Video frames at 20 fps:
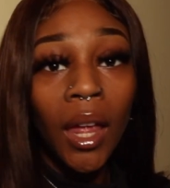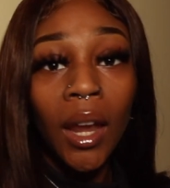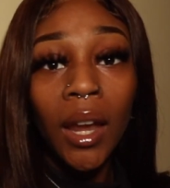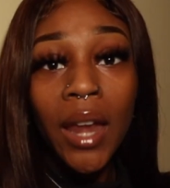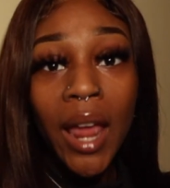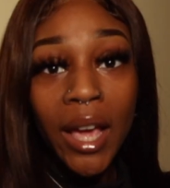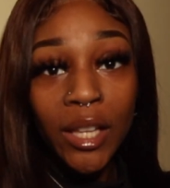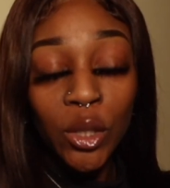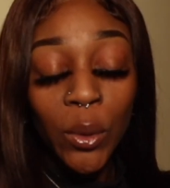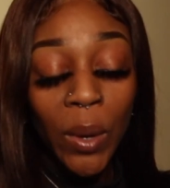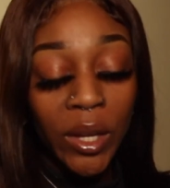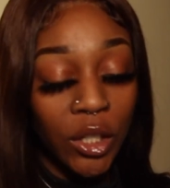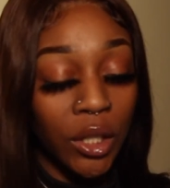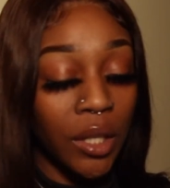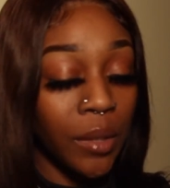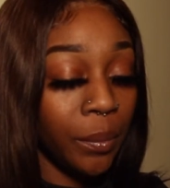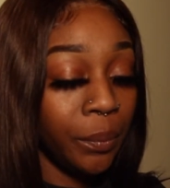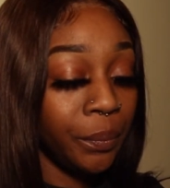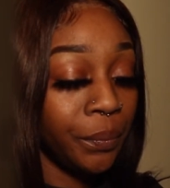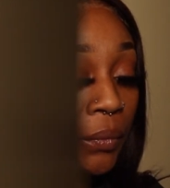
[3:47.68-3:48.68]
Next
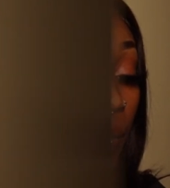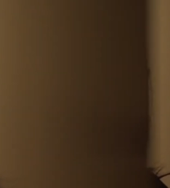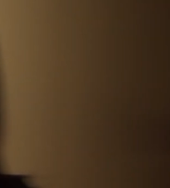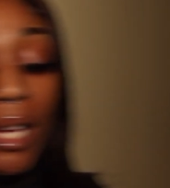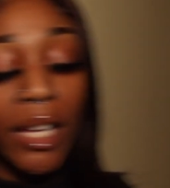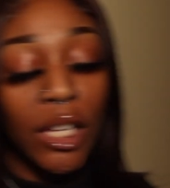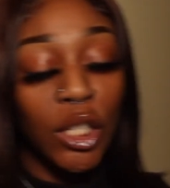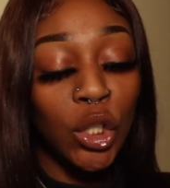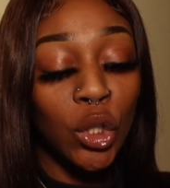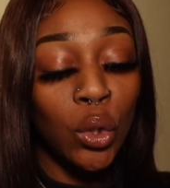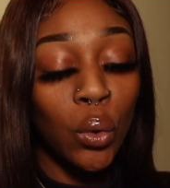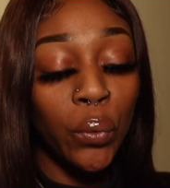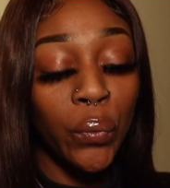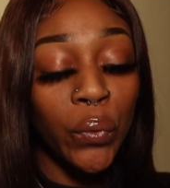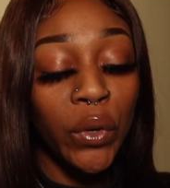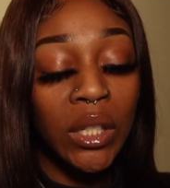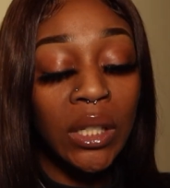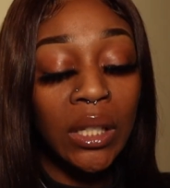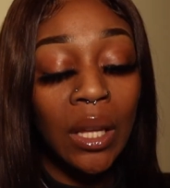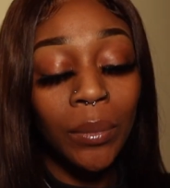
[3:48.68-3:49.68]
question. Can I get sued
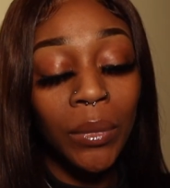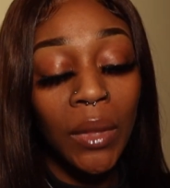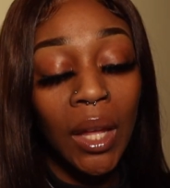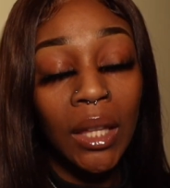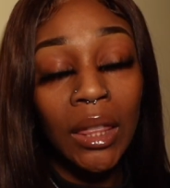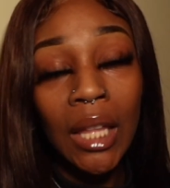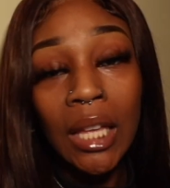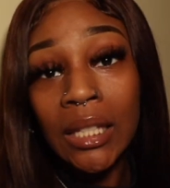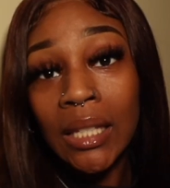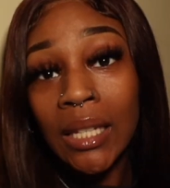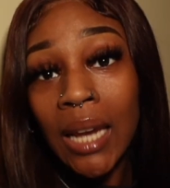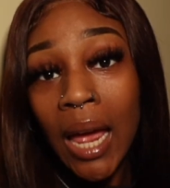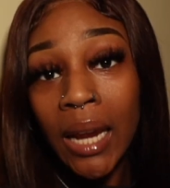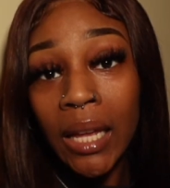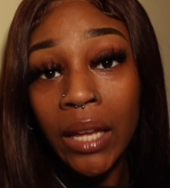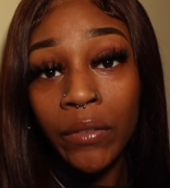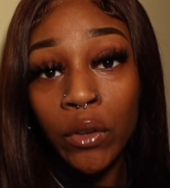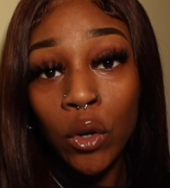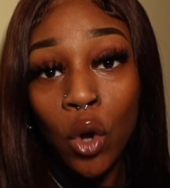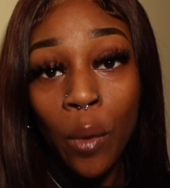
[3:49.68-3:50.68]
for something that's
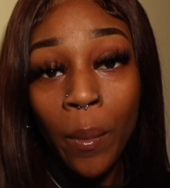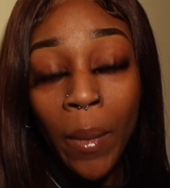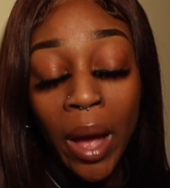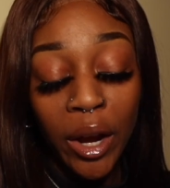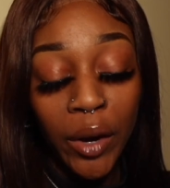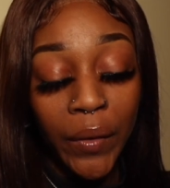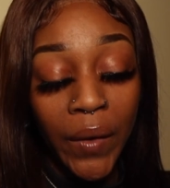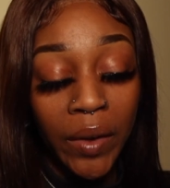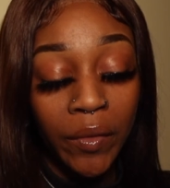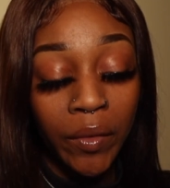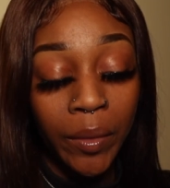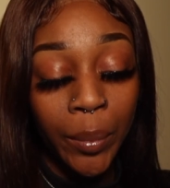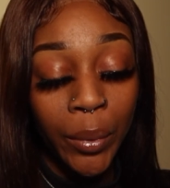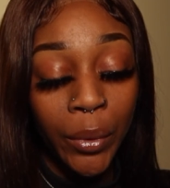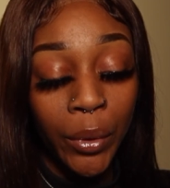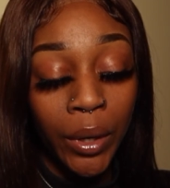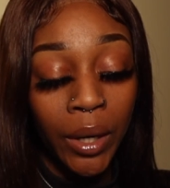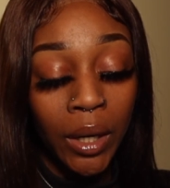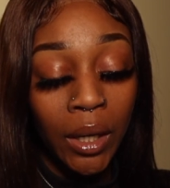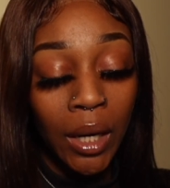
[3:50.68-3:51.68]
not even on my credit
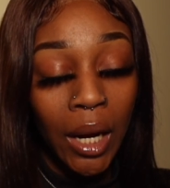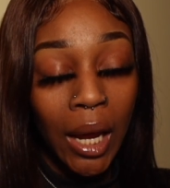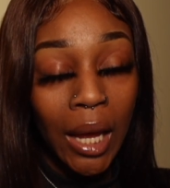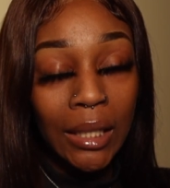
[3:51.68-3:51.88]
report?